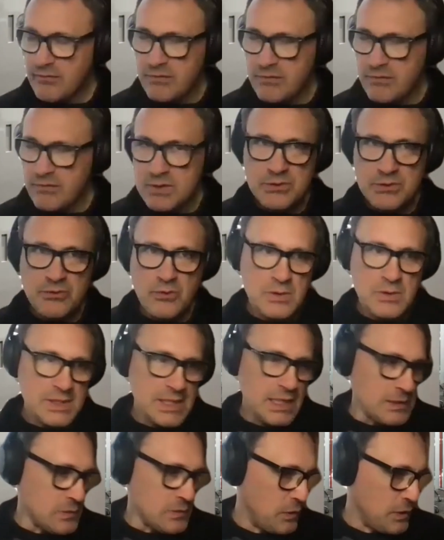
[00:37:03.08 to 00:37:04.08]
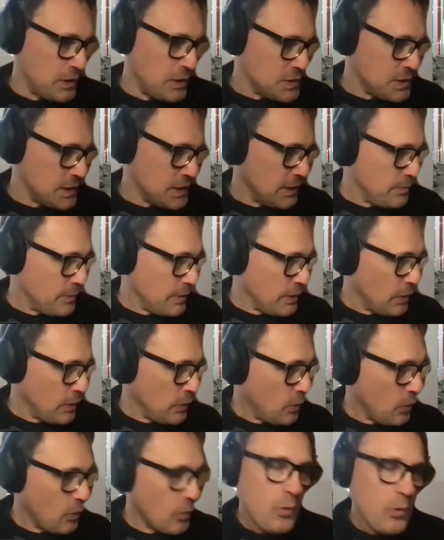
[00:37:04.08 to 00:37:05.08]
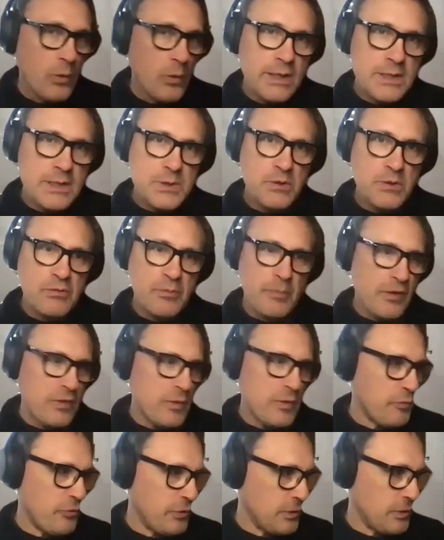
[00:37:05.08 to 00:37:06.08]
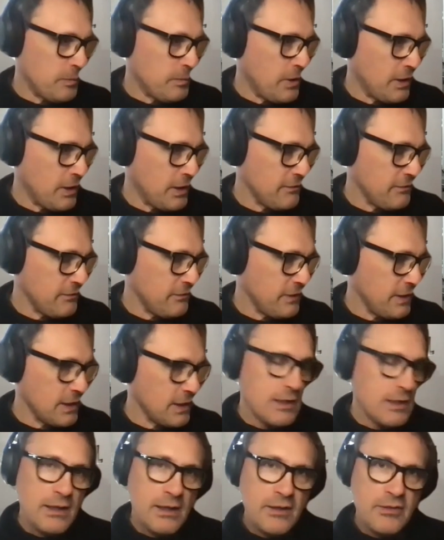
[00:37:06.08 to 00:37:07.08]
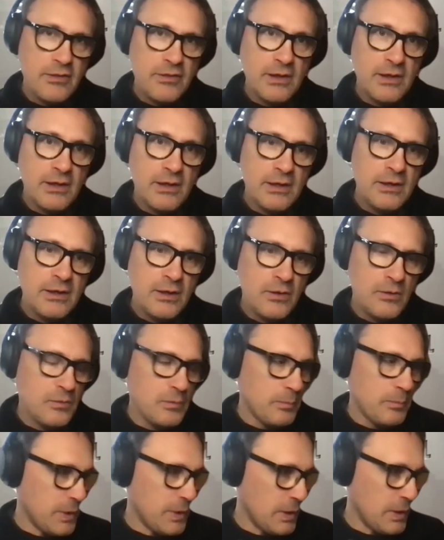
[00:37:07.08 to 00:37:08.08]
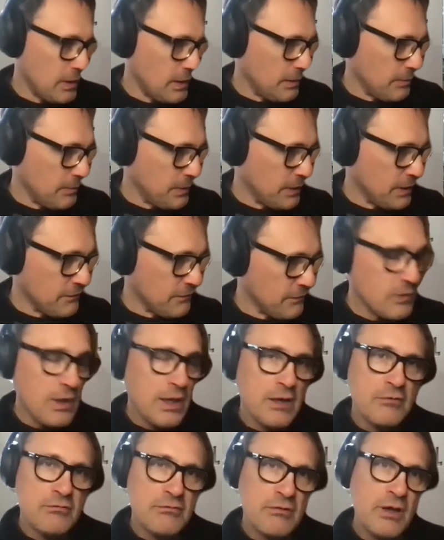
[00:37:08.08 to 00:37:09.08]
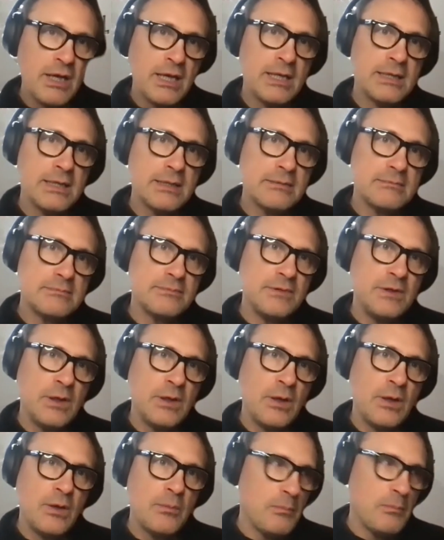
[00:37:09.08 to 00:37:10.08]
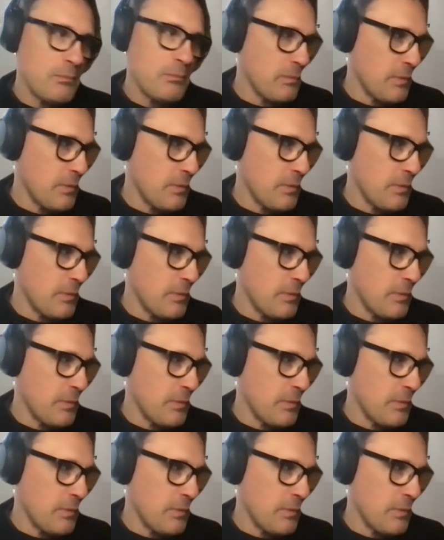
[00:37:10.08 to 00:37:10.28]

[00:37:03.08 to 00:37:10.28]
where you have a strong technology but you're not quite sure about the product market fit, I think but if you get it right,